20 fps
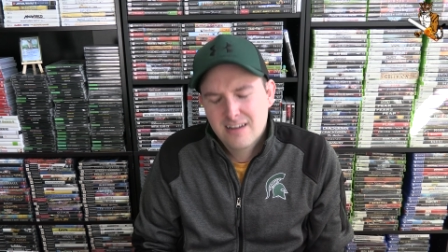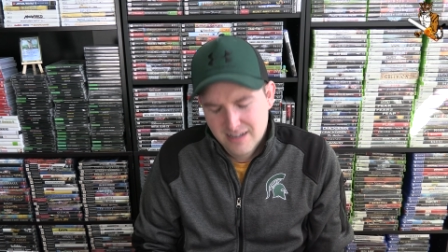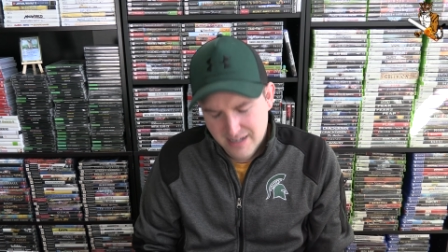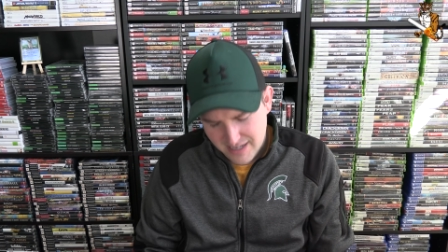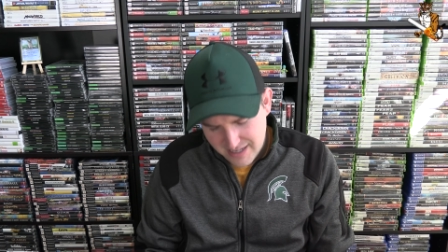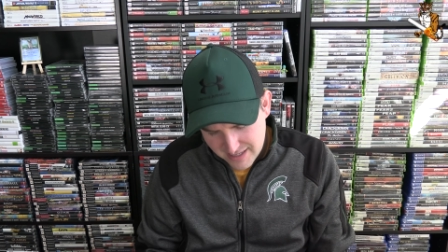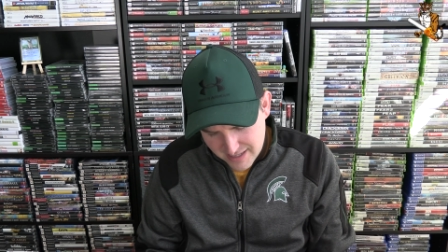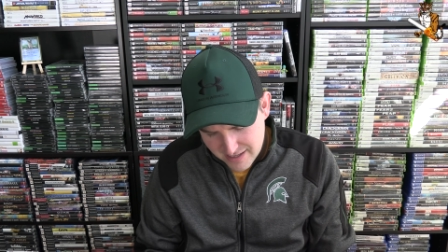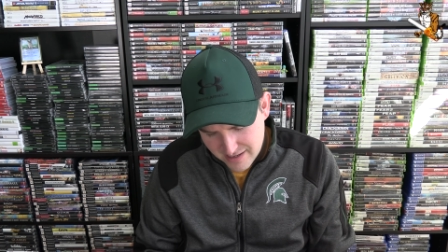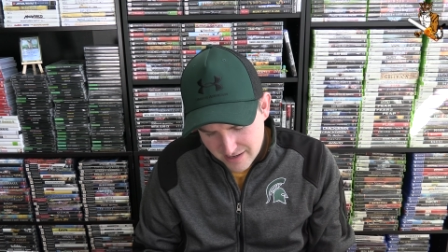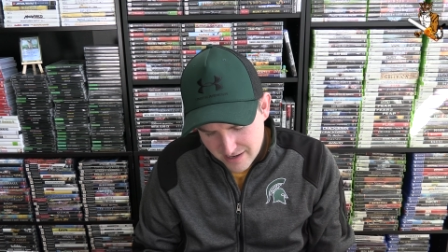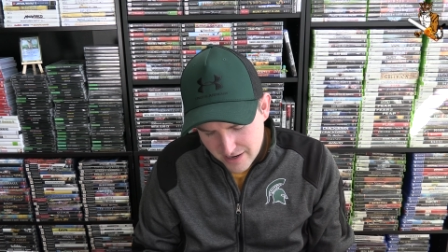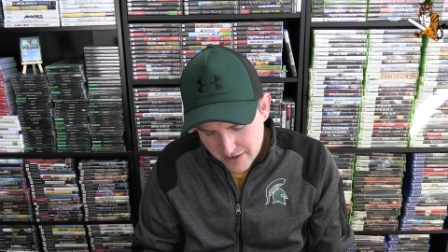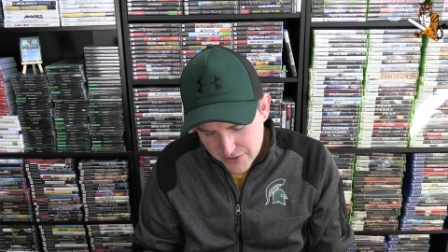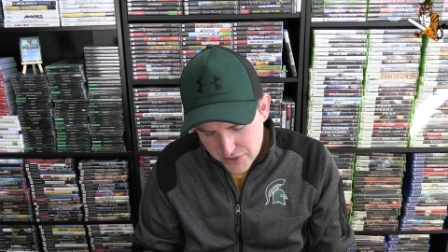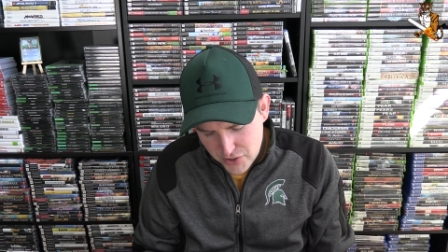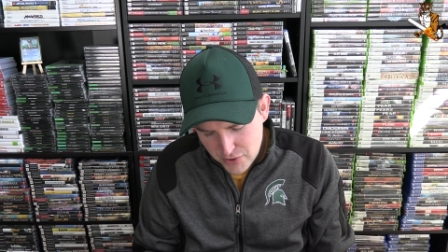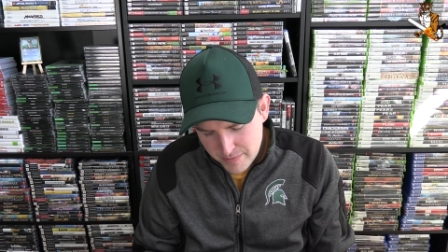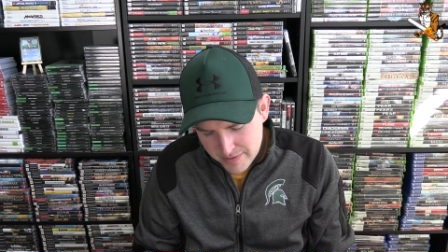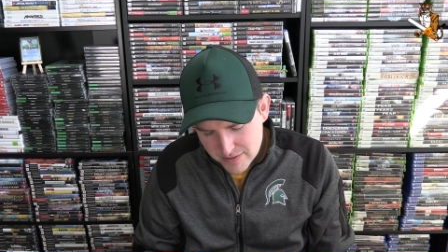Are
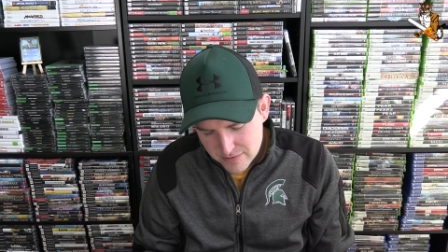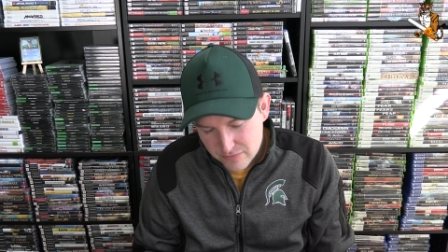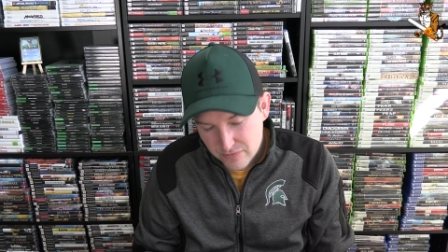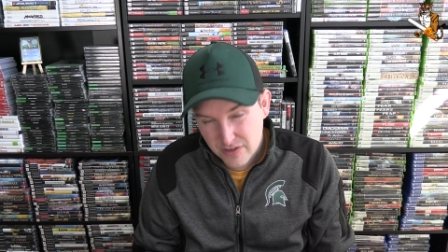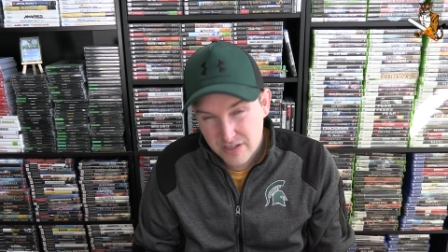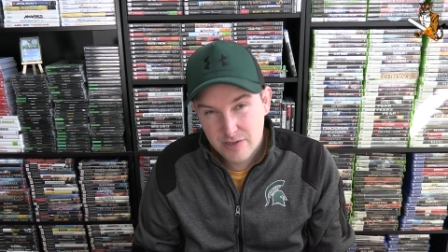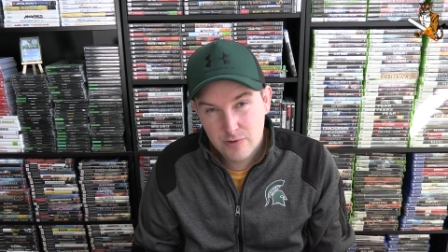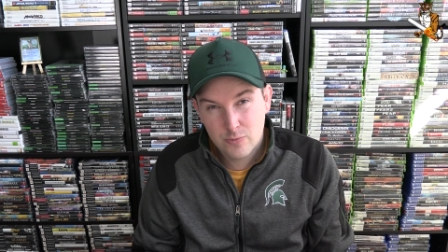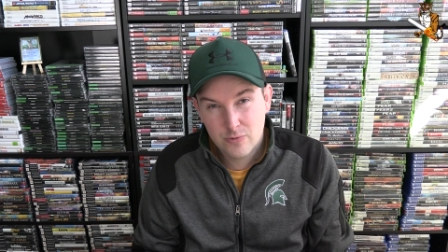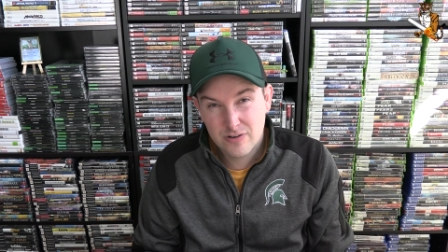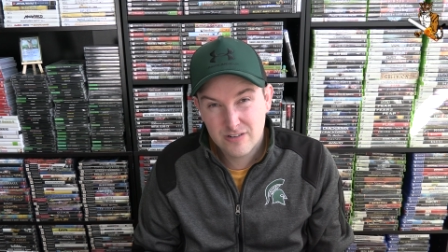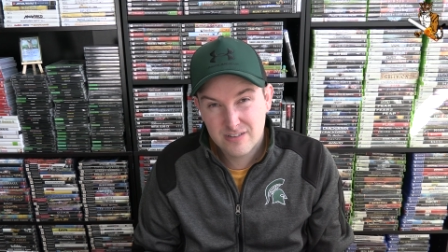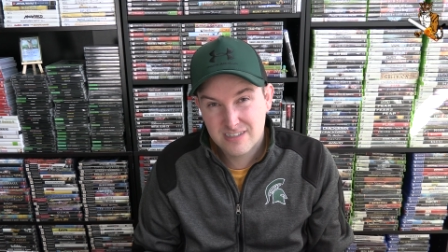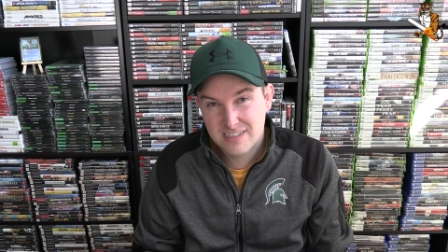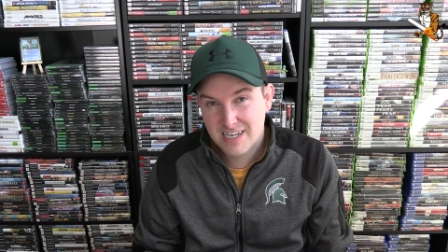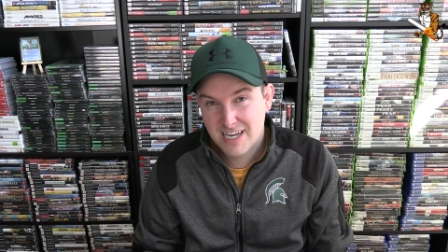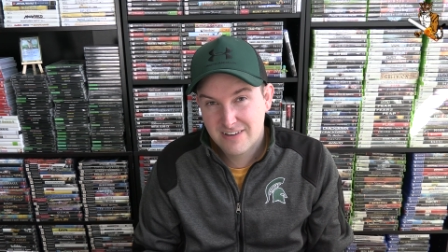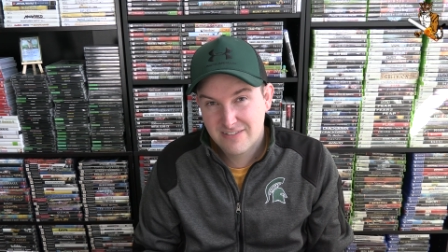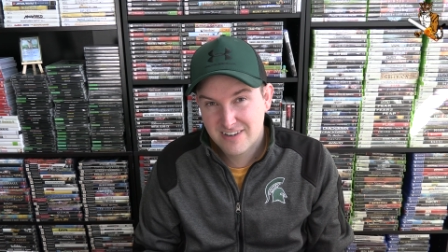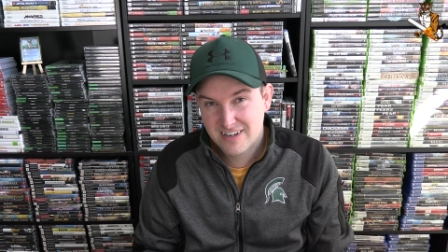humans really worth
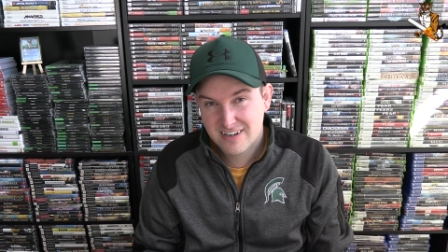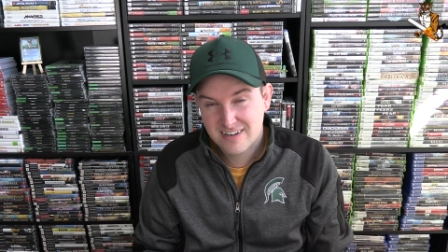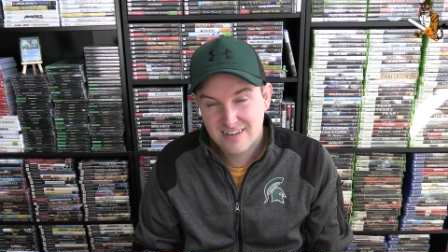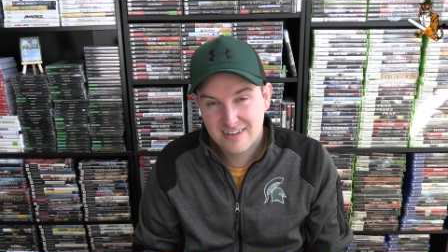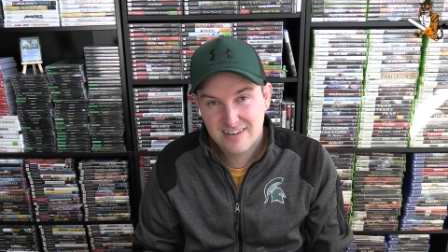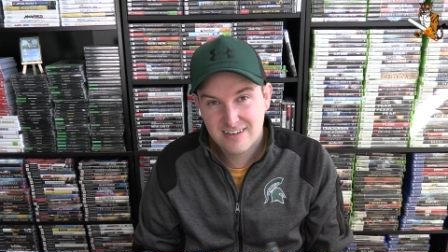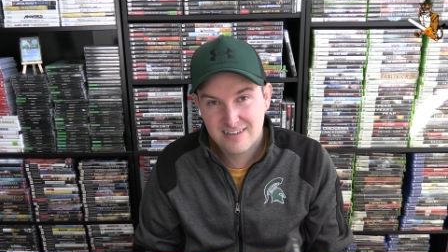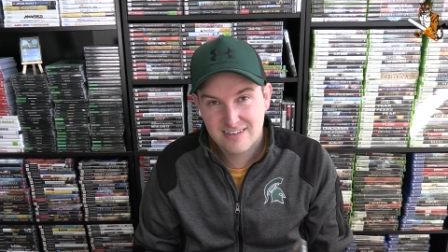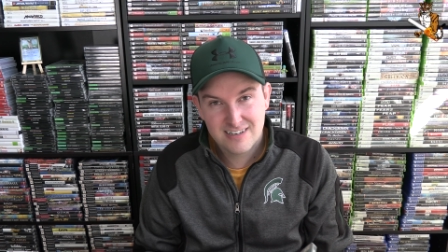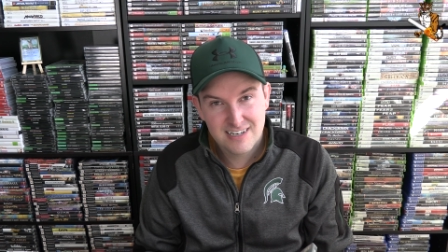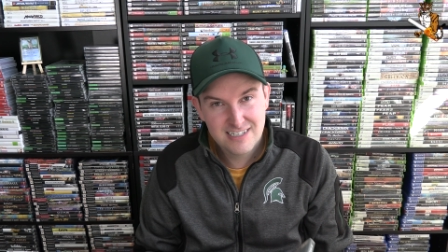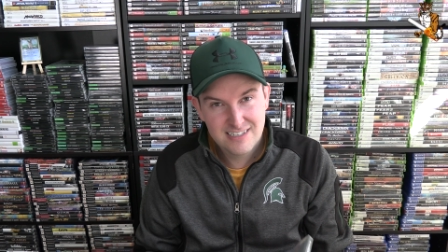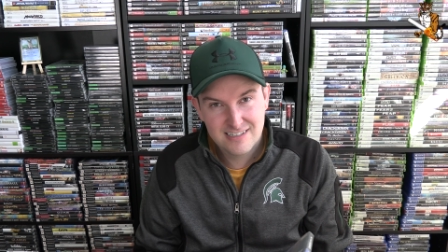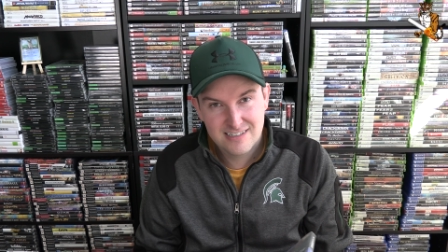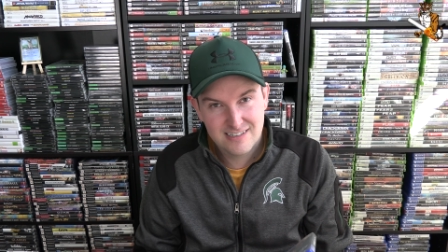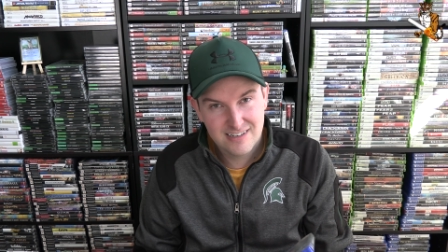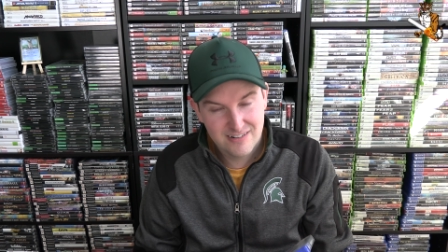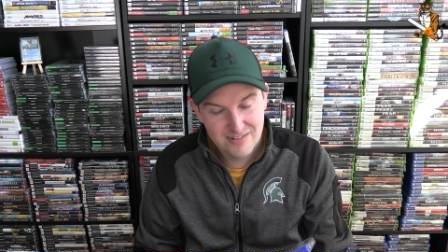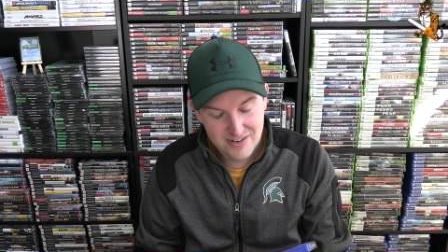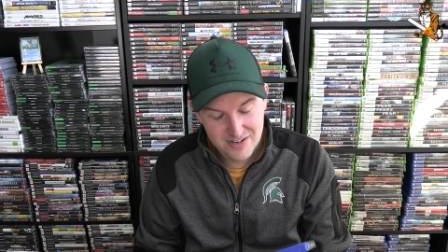saving? I
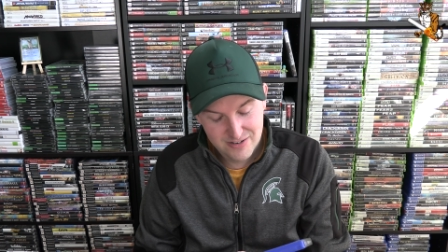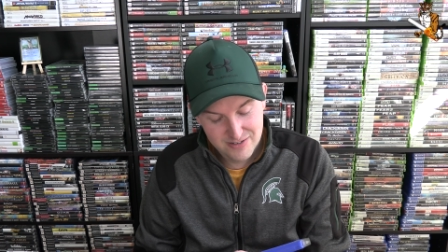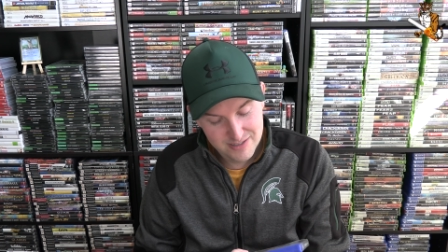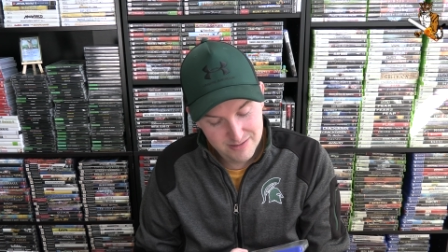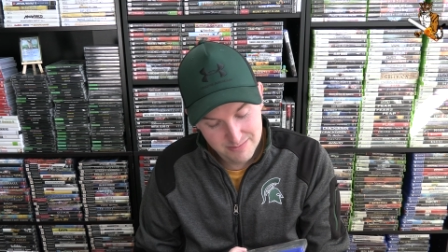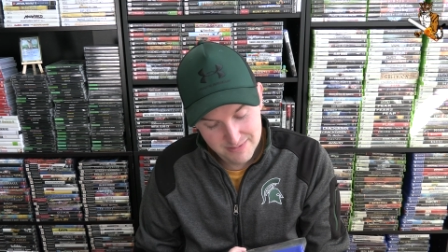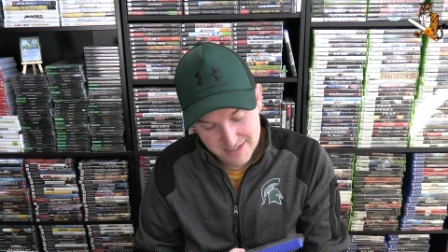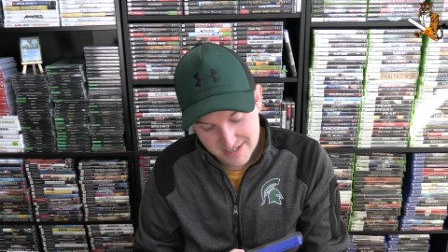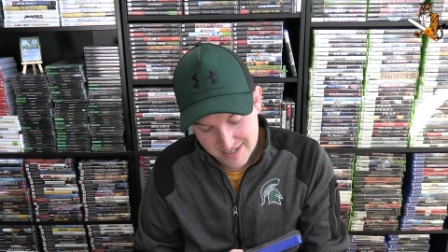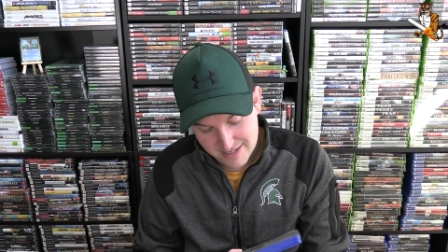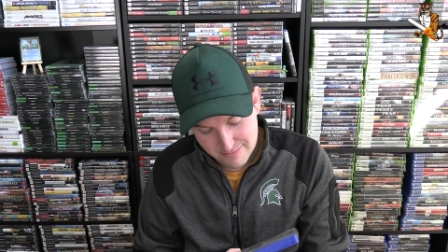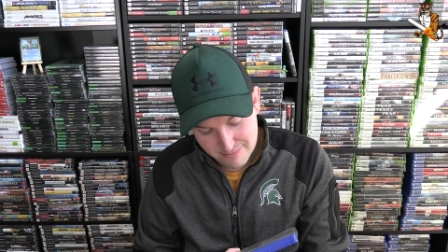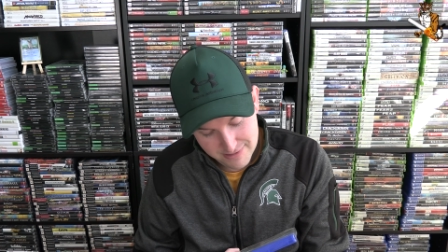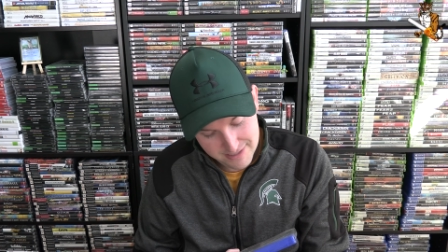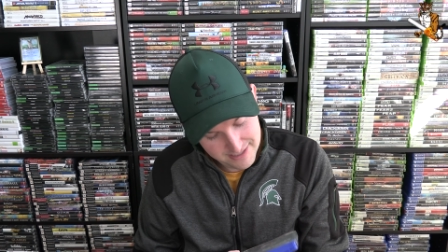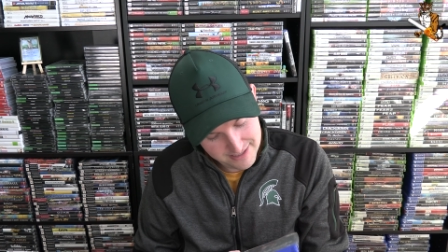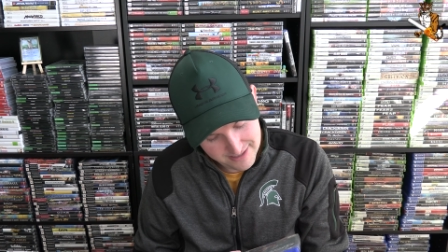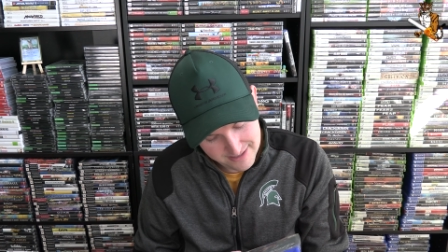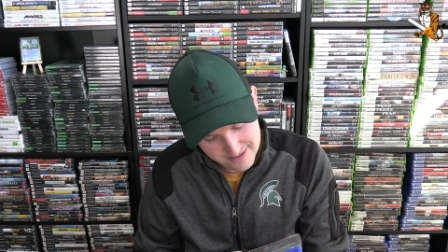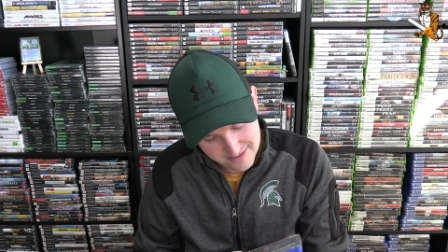just don't know
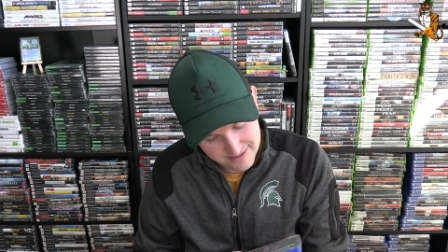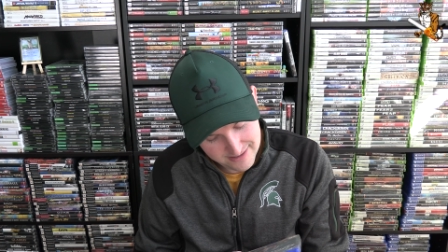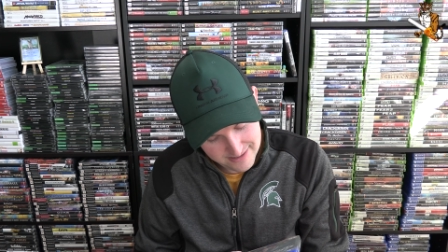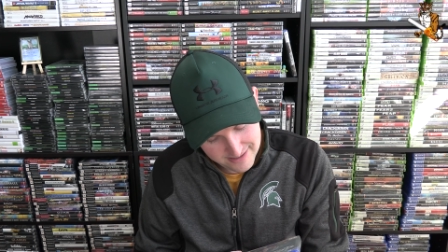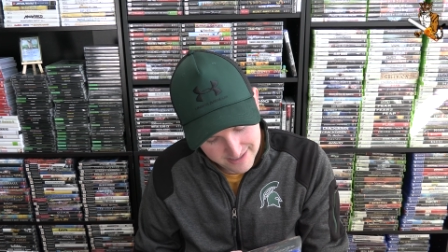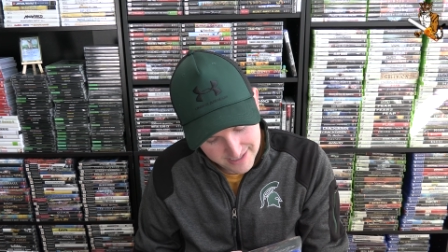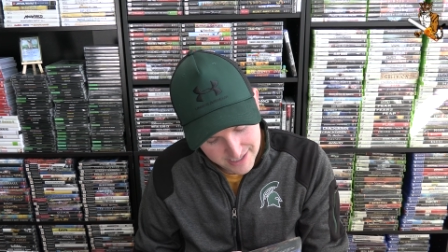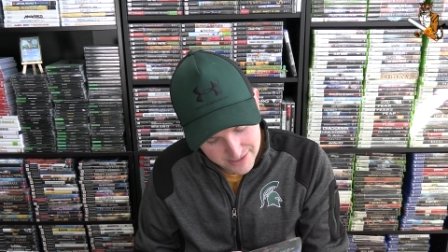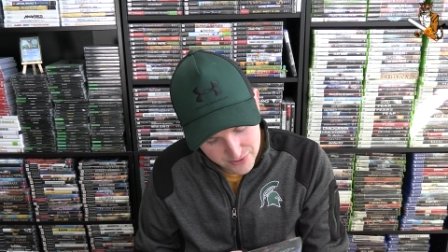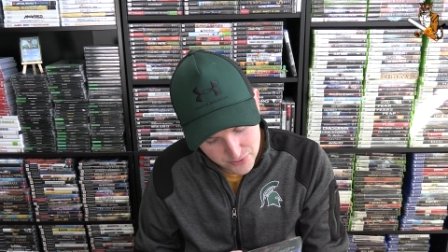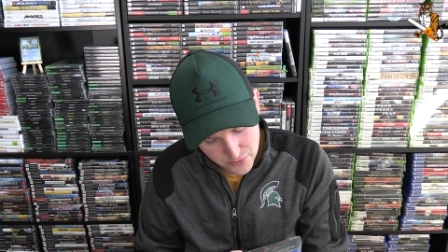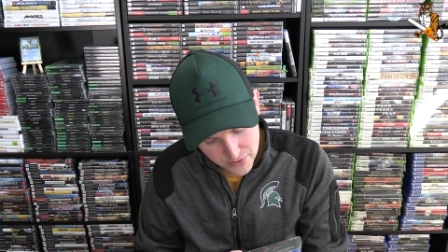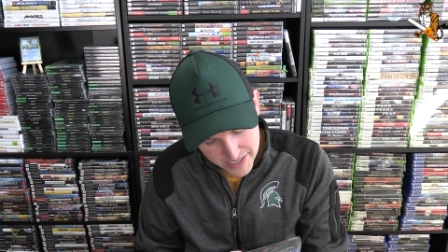sometimes. Either